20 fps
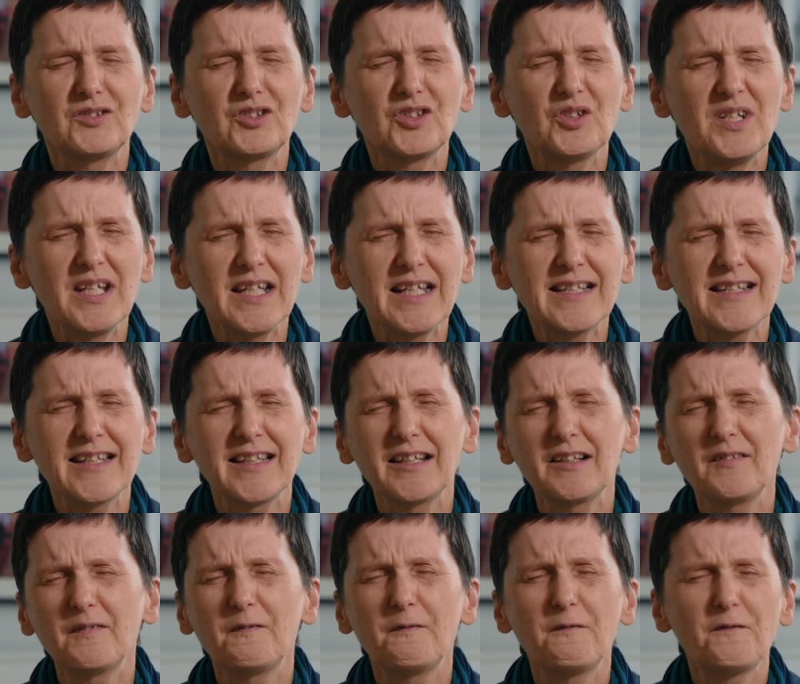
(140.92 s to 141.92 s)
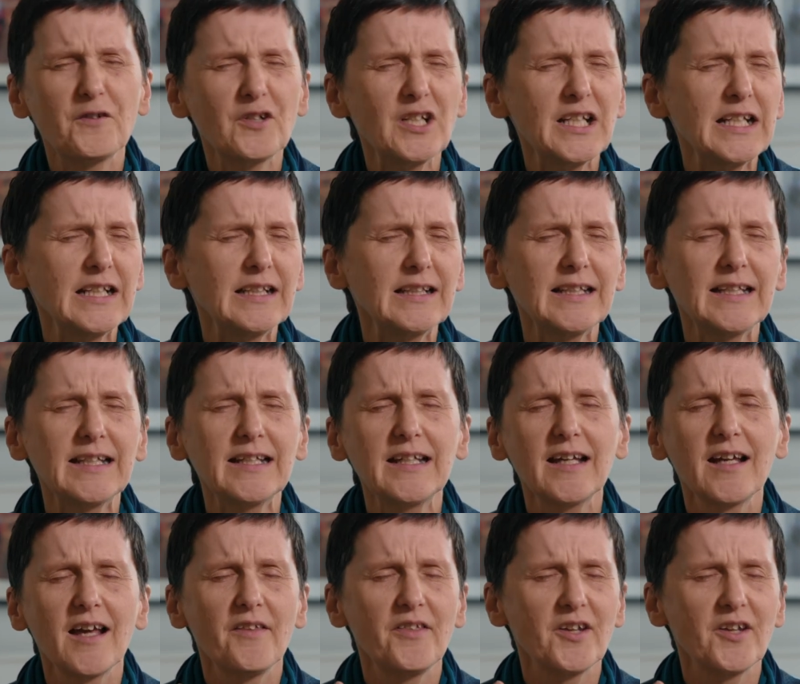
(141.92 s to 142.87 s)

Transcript: donating freely